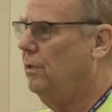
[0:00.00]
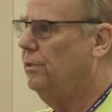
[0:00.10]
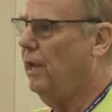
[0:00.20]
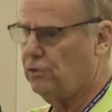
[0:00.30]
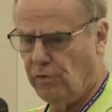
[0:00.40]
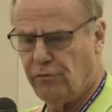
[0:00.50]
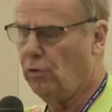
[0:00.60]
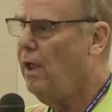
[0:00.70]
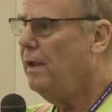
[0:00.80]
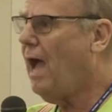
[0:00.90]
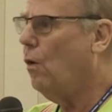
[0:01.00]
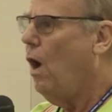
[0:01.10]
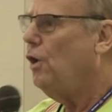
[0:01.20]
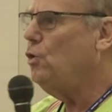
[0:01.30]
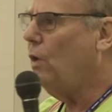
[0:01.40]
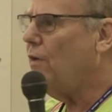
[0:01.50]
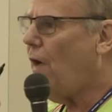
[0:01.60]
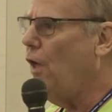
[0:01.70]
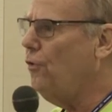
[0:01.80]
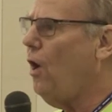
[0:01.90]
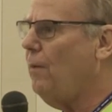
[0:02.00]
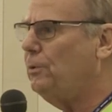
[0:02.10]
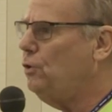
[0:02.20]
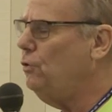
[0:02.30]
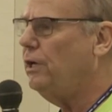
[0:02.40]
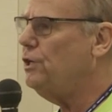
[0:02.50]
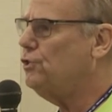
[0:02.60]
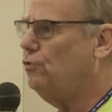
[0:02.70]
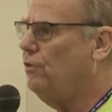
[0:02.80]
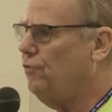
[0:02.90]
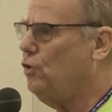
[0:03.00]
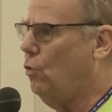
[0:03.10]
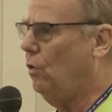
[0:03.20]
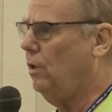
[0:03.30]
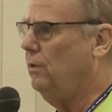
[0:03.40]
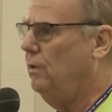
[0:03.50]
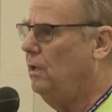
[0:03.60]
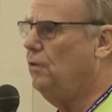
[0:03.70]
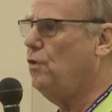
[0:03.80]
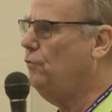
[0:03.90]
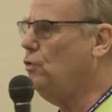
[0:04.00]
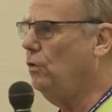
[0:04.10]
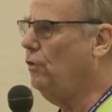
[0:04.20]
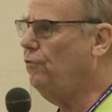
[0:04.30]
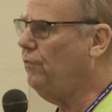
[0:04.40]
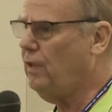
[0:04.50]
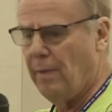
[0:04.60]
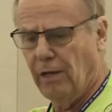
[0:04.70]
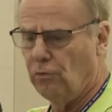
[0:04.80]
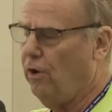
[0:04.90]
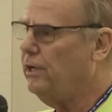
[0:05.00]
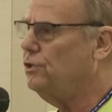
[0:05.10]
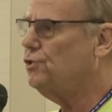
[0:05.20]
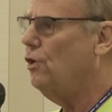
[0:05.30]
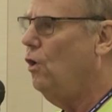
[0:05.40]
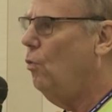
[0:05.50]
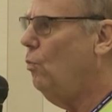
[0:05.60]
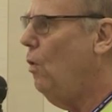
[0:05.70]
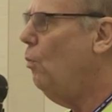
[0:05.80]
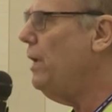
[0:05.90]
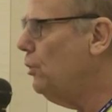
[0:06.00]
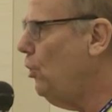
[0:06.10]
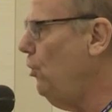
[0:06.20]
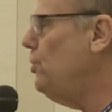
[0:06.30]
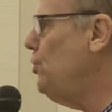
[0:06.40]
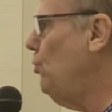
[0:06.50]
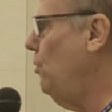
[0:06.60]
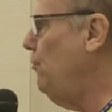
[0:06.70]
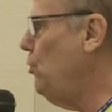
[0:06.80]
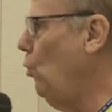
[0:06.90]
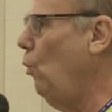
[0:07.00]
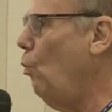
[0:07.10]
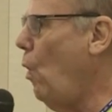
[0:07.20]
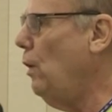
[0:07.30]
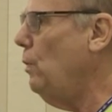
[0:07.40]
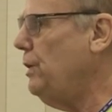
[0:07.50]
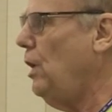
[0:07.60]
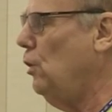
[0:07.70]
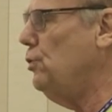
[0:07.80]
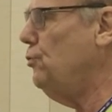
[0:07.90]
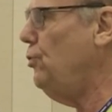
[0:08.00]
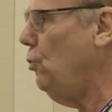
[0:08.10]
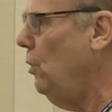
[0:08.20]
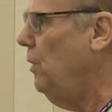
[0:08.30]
The next refuel. Now, you will have other opportunities to refuel. If you have 250-mile range, we encourage you to refuel when we tell you to.